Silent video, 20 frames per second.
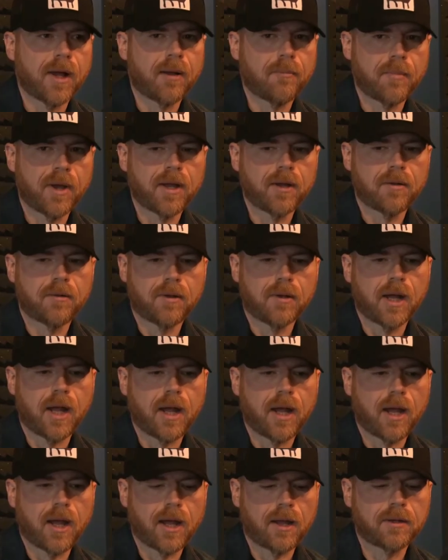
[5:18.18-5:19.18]
I, made
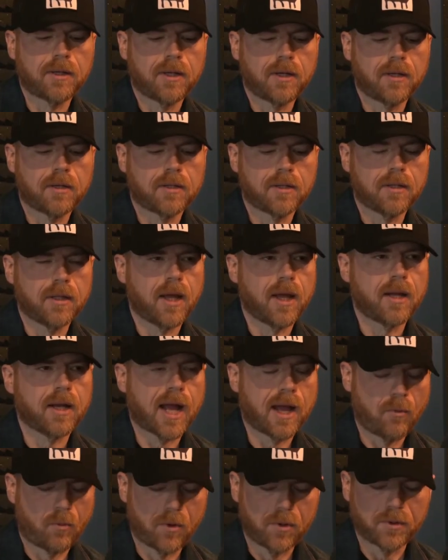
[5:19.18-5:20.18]
I, I, did it to that.
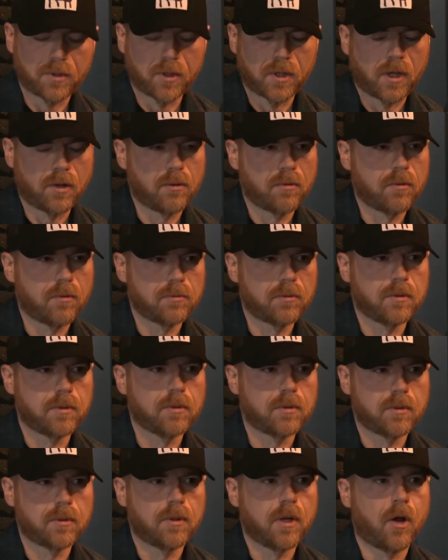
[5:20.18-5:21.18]
I wanted to know
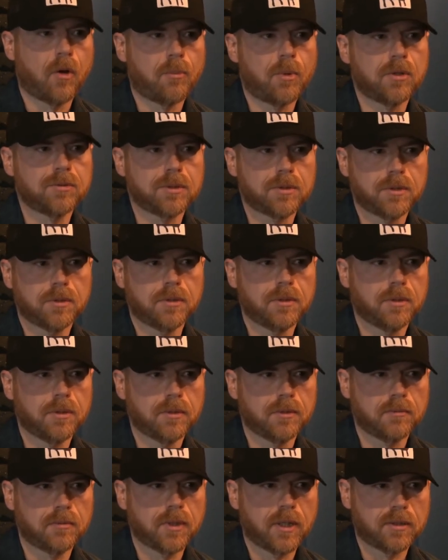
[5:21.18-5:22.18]
almost to
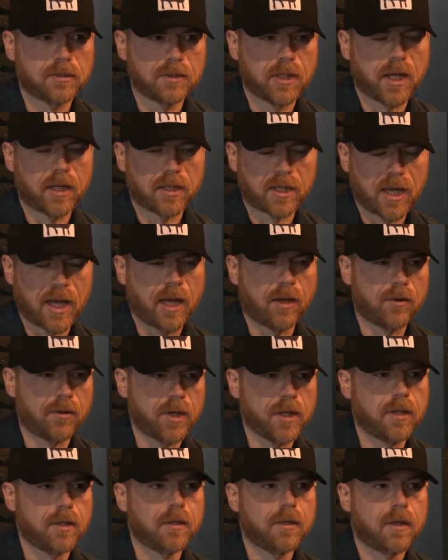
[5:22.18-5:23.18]
the exact
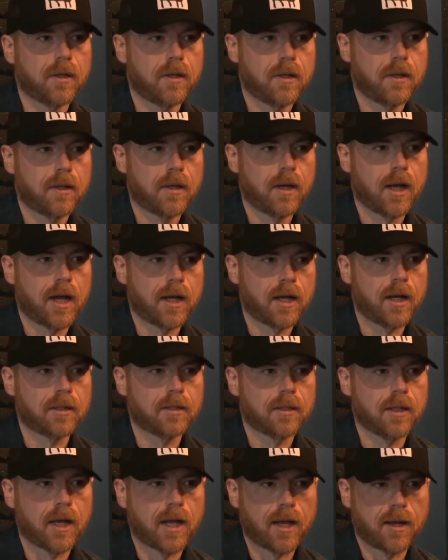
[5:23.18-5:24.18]
calorie. Wow. I
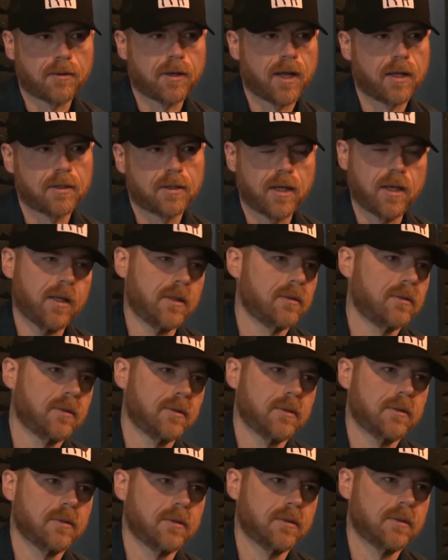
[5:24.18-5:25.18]
got the I got that
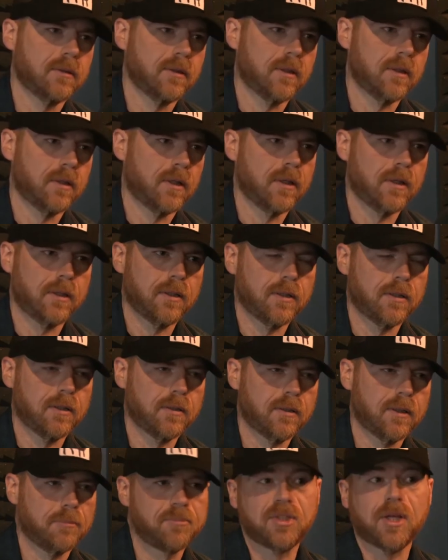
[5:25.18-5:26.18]
uh, uh
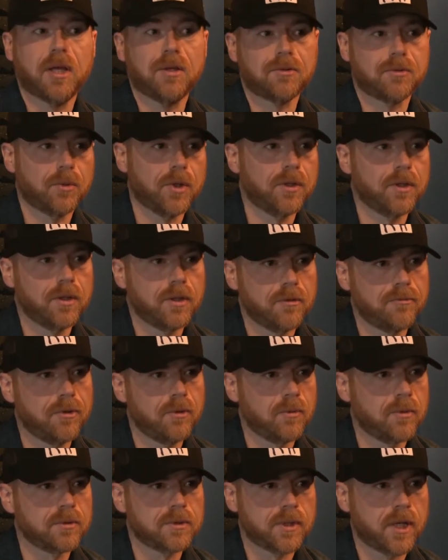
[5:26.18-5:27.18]
obsessed with it, if
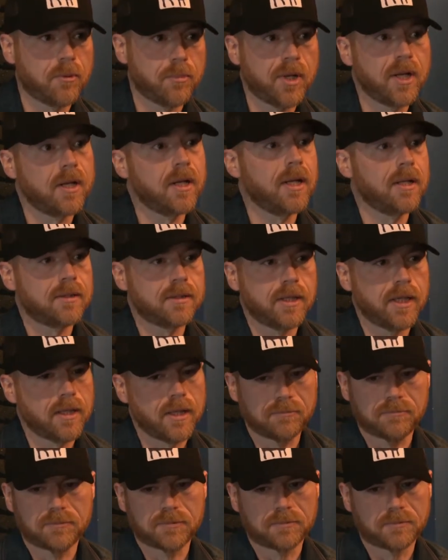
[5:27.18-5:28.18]
you want to say. But it it,
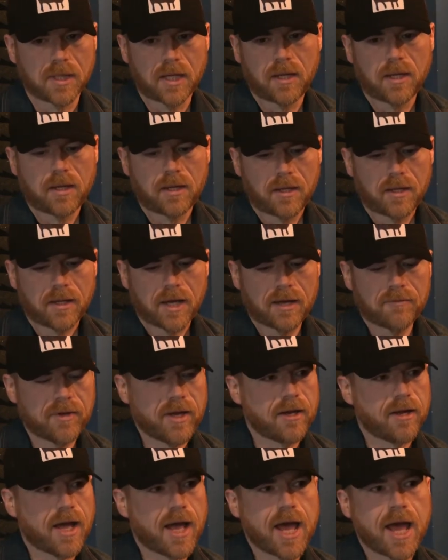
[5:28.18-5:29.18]
it I've
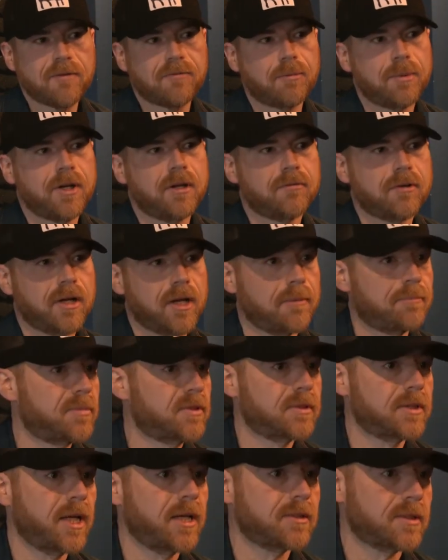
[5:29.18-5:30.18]
had I have a bit of an
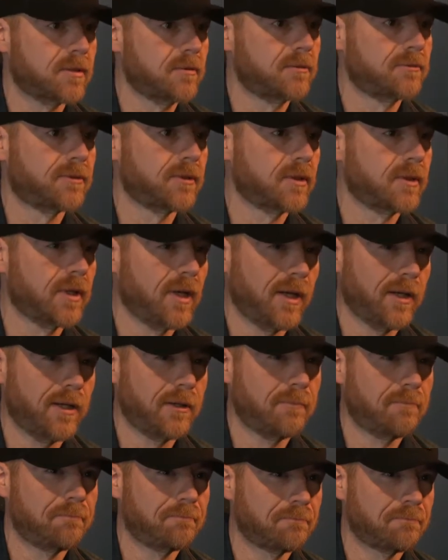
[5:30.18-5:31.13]
obsessive uh,